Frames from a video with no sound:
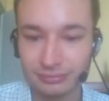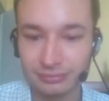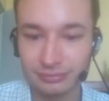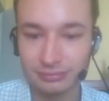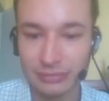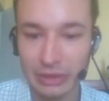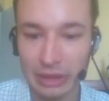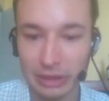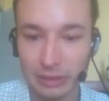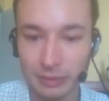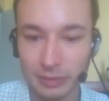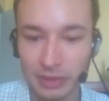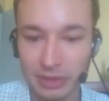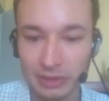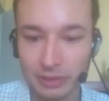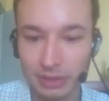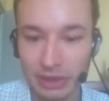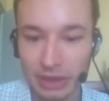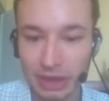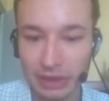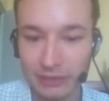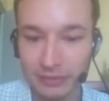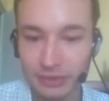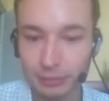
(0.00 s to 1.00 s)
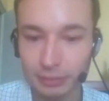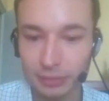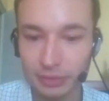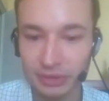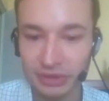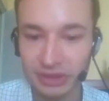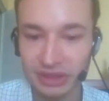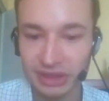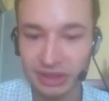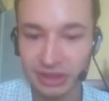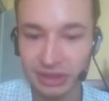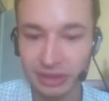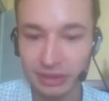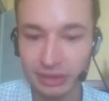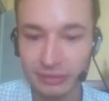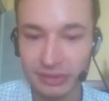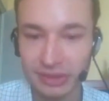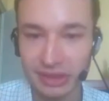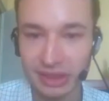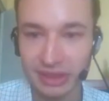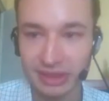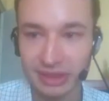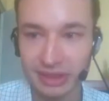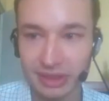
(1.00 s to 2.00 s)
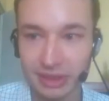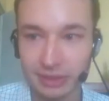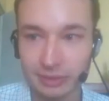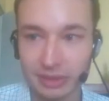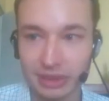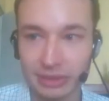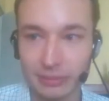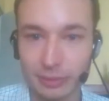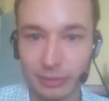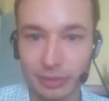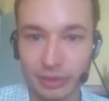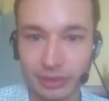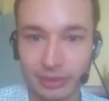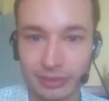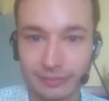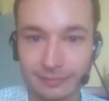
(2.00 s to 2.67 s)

But we don't have the position of the ACU anymore.